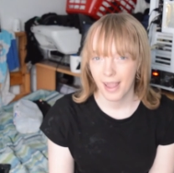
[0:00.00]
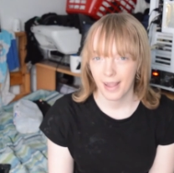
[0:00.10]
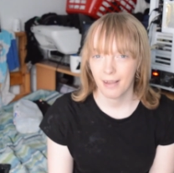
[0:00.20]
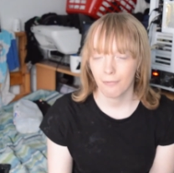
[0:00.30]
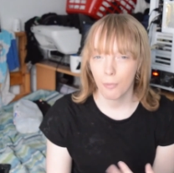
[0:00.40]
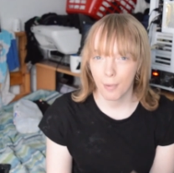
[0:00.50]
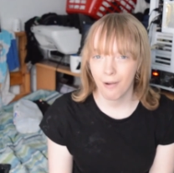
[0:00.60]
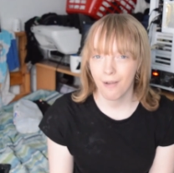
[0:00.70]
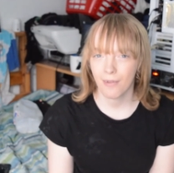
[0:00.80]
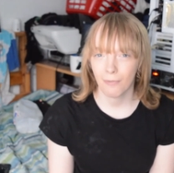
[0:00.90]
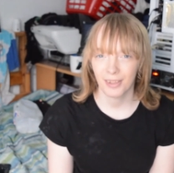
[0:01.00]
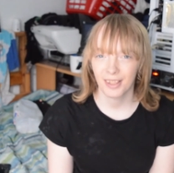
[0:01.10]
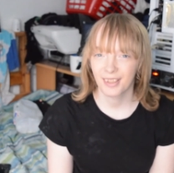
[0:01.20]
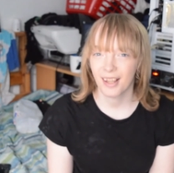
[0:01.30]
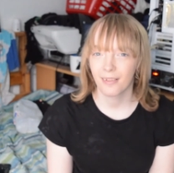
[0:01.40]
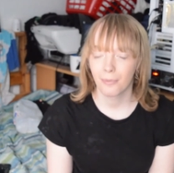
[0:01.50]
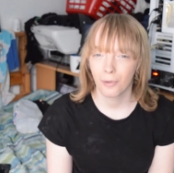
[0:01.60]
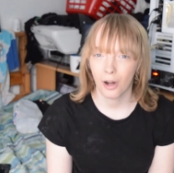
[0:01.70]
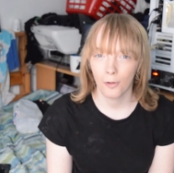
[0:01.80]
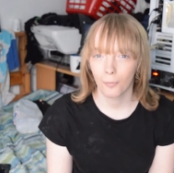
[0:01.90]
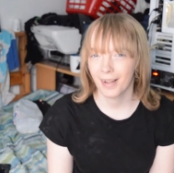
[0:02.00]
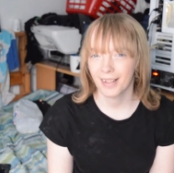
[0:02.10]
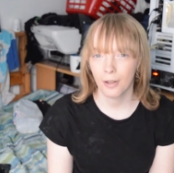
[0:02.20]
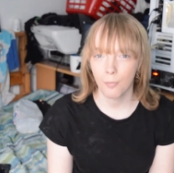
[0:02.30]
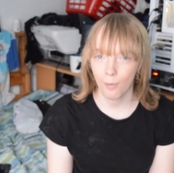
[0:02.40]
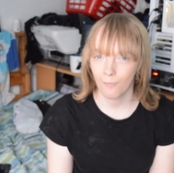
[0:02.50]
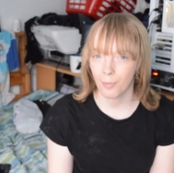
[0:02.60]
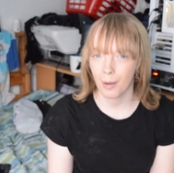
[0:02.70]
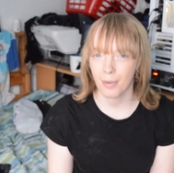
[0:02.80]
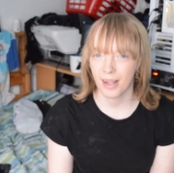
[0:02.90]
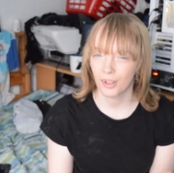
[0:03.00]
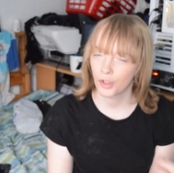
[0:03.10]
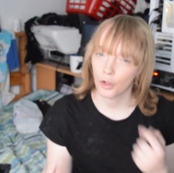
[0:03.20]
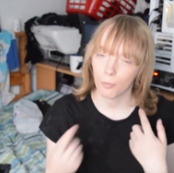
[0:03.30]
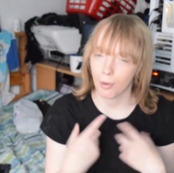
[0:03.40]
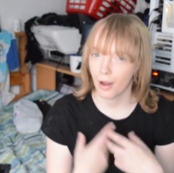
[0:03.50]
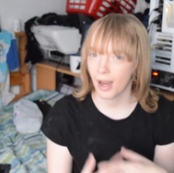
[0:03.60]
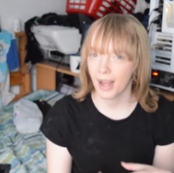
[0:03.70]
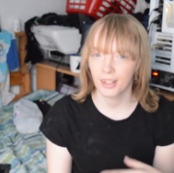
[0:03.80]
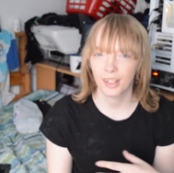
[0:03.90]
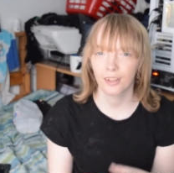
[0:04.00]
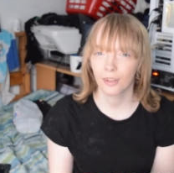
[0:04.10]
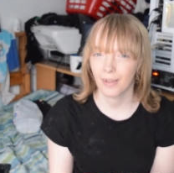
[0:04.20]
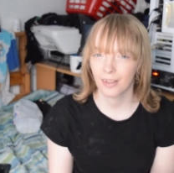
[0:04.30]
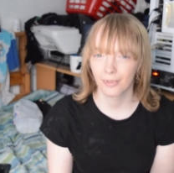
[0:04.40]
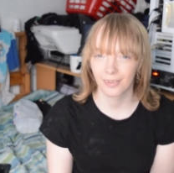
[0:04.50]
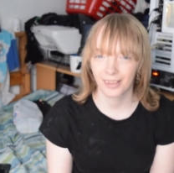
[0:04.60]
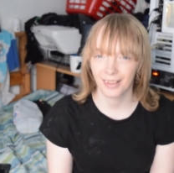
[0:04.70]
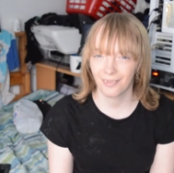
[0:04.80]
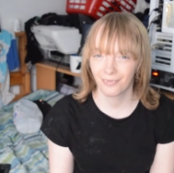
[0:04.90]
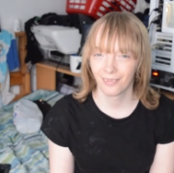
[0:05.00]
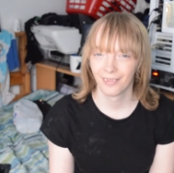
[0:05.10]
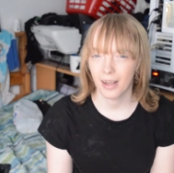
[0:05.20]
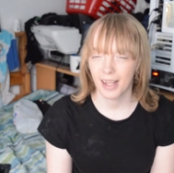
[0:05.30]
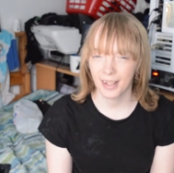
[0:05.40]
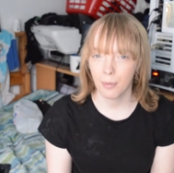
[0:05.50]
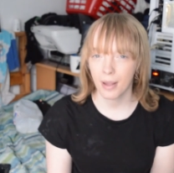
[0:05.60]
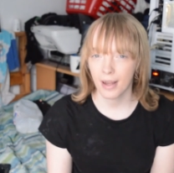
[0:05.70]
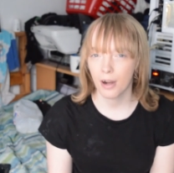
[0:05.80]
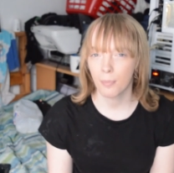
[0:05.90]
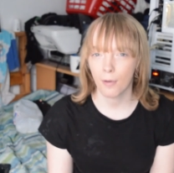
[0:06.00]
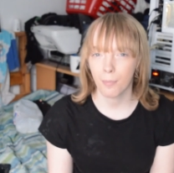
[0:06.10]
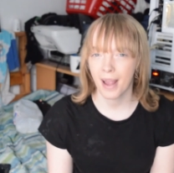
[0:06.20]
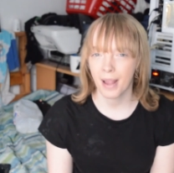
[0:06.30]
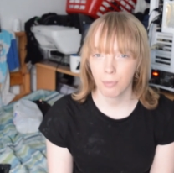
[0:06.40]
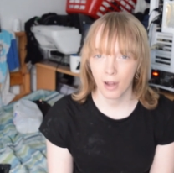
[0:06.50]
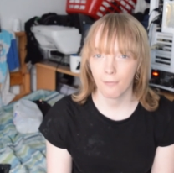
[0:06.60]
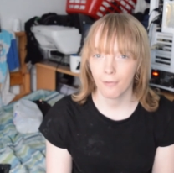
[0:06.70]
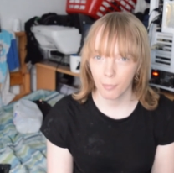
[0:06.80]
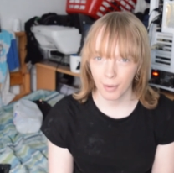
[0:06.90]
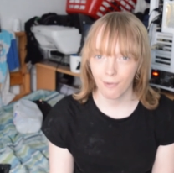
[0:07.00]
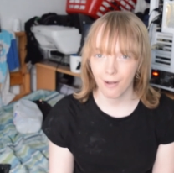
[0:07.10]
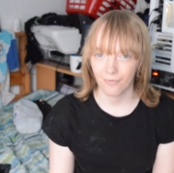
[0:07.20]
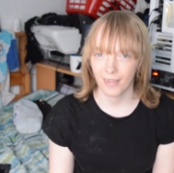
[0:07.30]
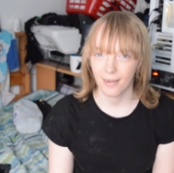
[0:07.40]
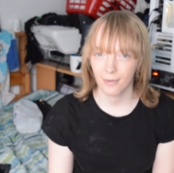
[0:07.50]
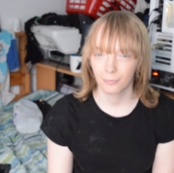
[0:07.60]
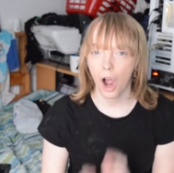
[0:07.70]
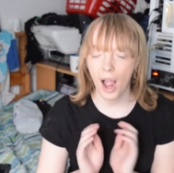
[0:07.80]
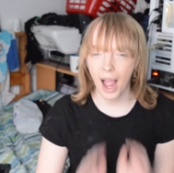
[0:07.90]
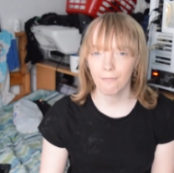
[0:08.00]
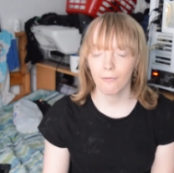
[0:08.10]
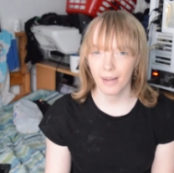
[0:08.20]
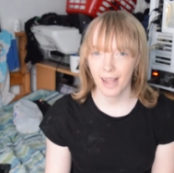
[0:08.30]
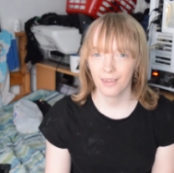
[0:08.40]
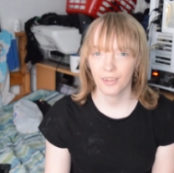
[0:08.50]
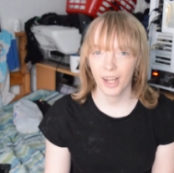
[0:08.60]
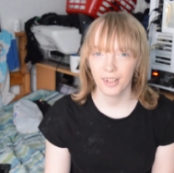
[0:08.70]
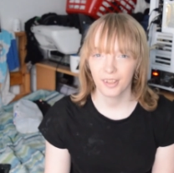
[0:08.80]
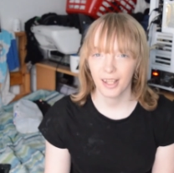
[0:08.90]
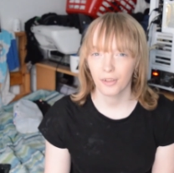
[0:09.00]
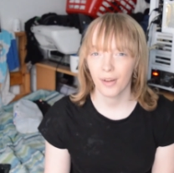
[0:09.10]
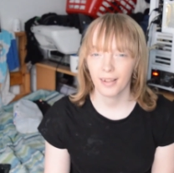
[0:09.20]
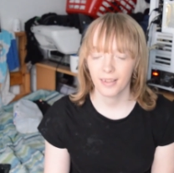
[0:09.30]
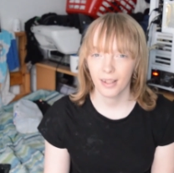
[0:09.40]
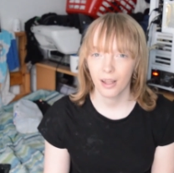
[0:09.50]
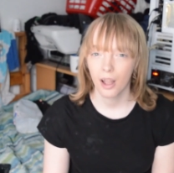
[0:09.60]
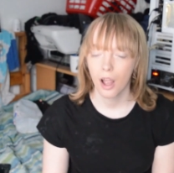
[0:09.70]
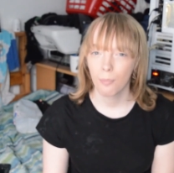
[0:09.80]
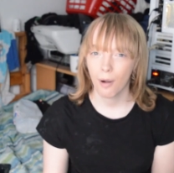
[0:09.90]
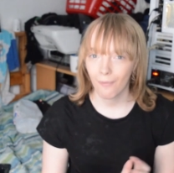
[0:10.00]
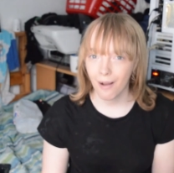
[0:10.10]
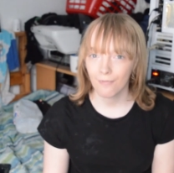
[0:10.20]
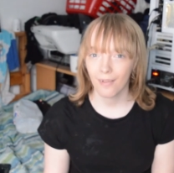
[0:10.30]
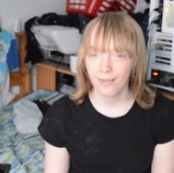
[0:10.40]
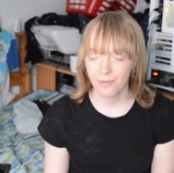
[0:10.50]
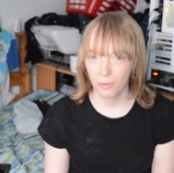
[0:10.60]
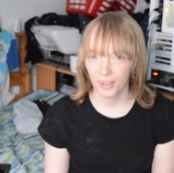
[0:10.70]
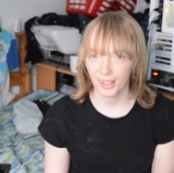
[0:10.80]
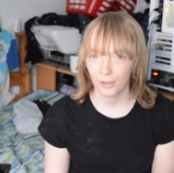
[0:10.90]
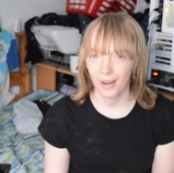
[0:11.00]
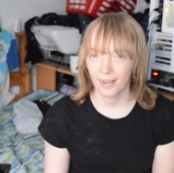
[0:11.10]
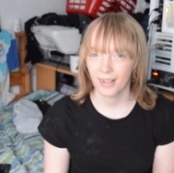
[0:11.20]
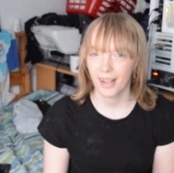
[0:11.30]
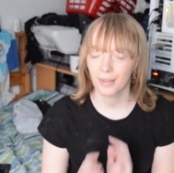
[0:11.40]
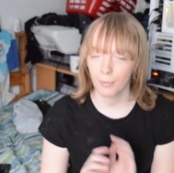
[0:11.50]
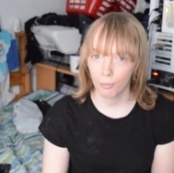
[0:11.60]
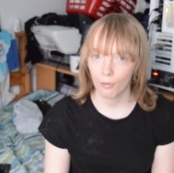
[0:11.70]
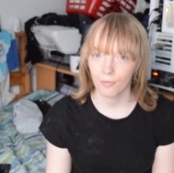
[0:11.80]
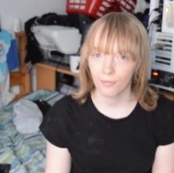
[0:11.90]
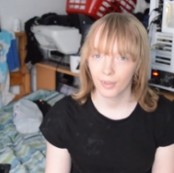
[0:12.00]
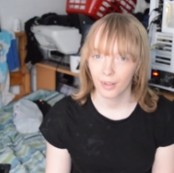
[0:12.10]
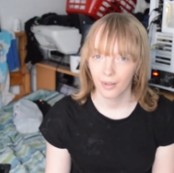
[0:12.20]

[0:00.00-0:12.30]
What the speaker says: It will be worth it once it's done. I'm not really too bothered about being shot by lasers or that sort of stuff. It's going to be a little bit of pain, but it will be worth it. I haven't really had a change in sexuality, but rather my sexuality has improved,